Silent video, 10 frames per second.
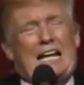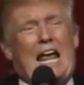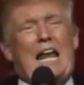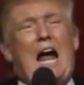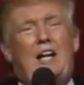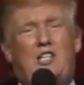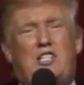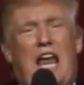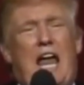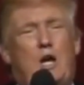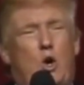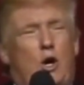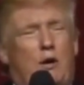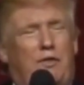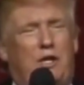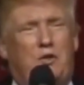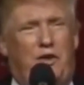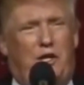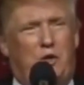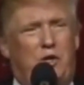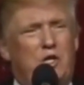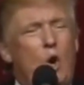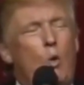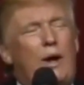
cannot stand all of these victories.